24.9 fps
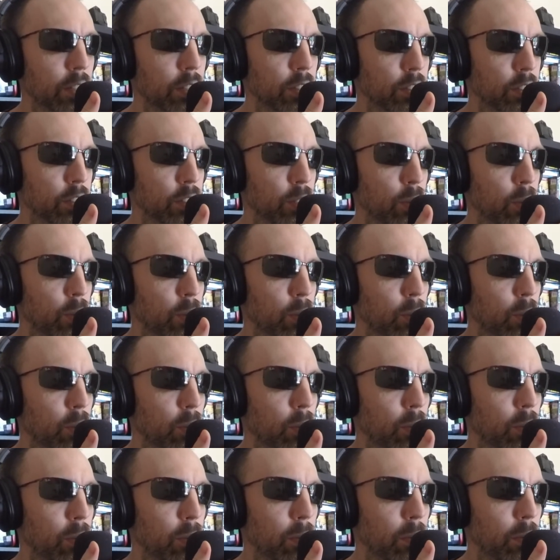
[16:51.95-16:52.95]
So
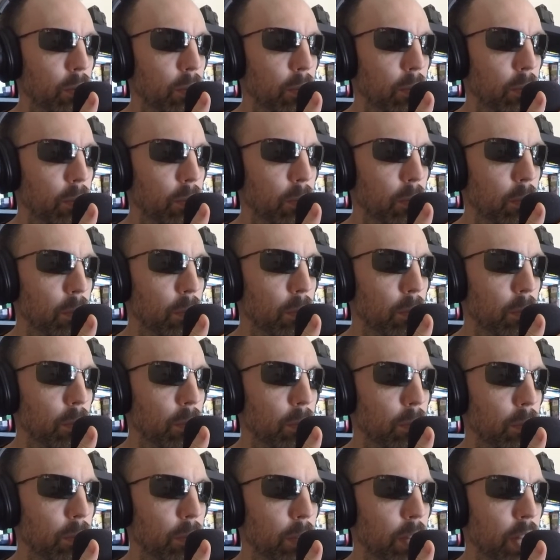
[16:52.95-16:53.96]

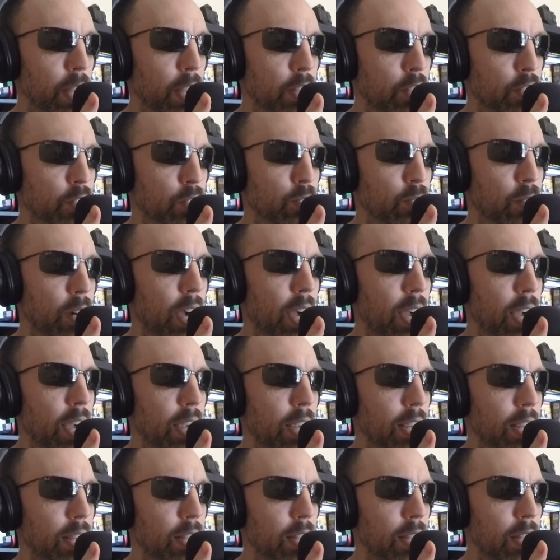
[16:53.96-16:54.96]
they
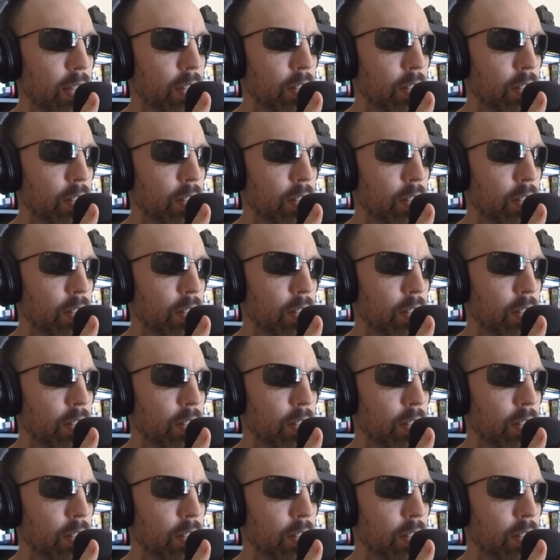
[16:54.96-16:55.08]
try